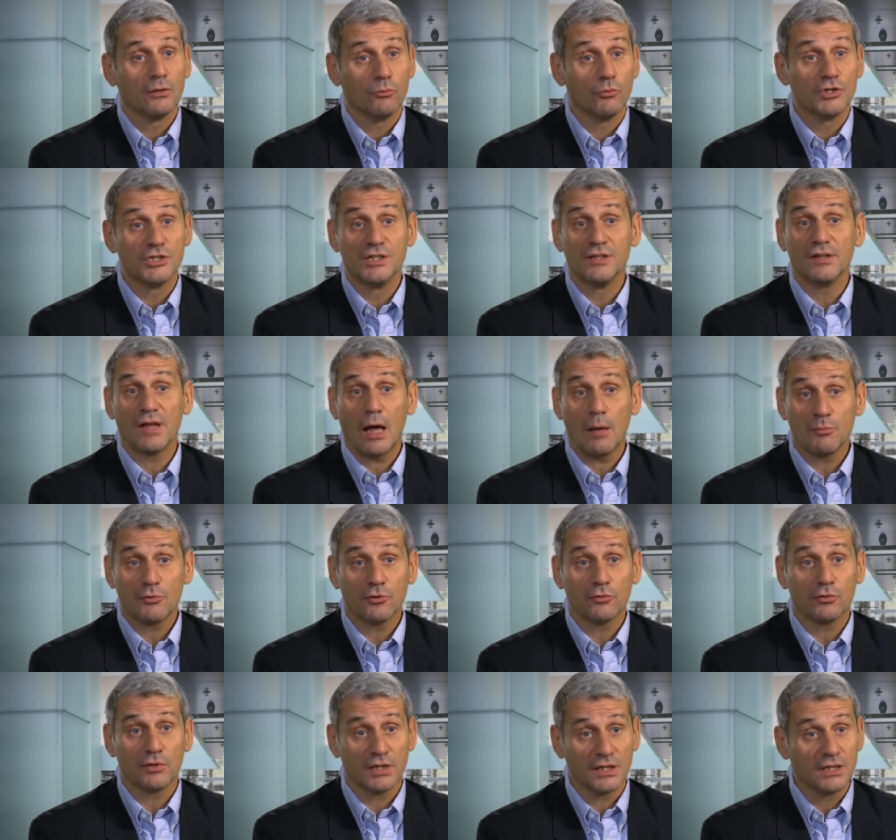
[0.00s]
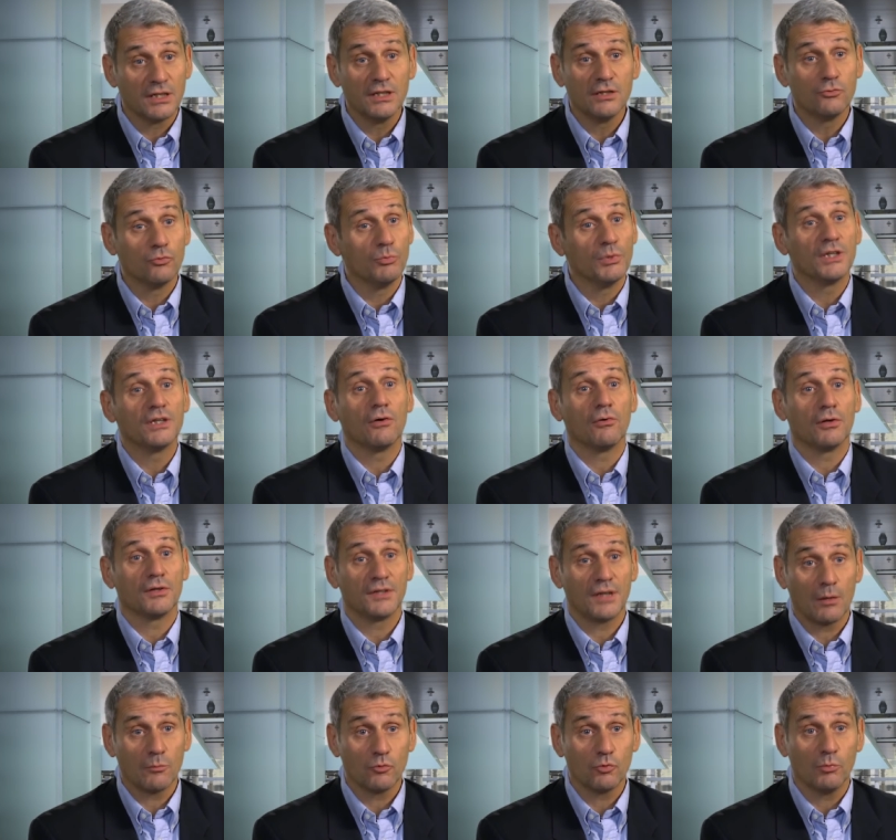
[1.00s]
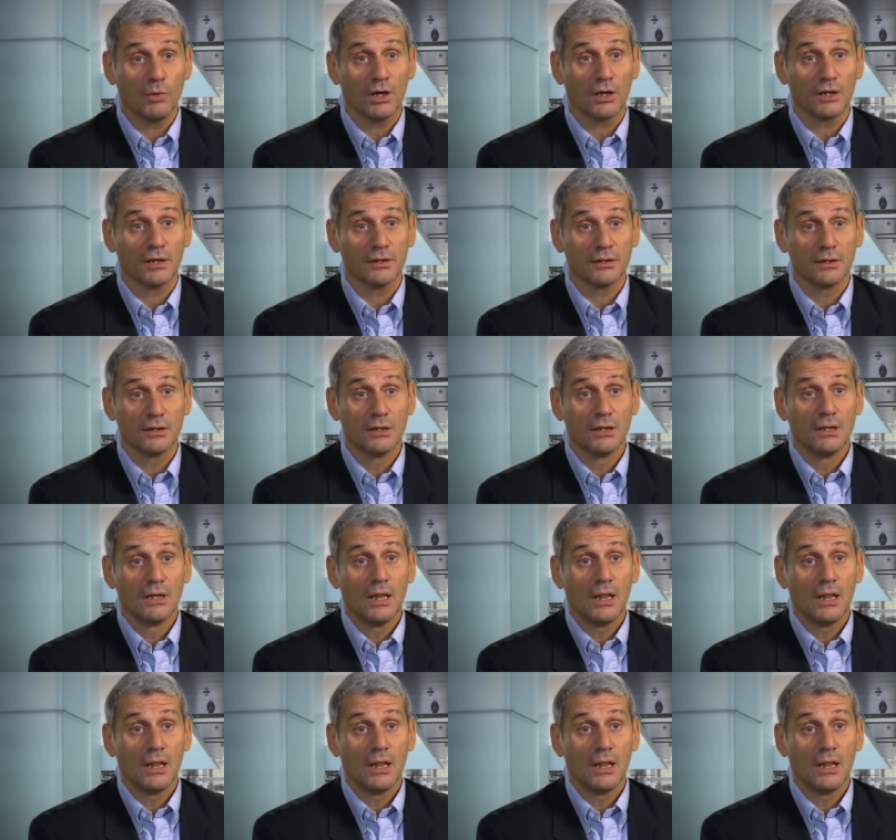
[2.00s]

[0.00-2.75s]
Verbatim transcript: which is absolutely key to meet our time to market.